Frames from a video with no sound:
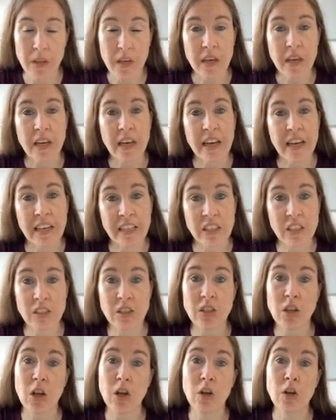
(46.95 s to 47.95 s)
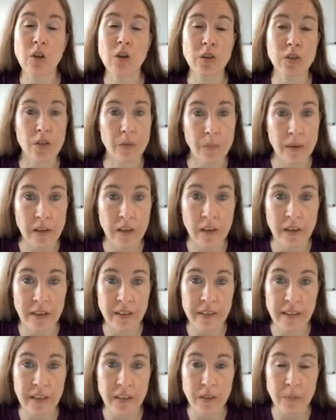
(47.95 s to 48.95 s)
It just looks a bit like the
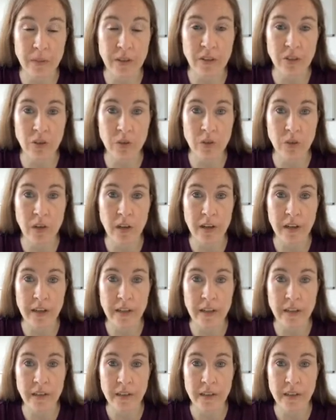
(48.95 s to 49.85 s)
endometrial lining.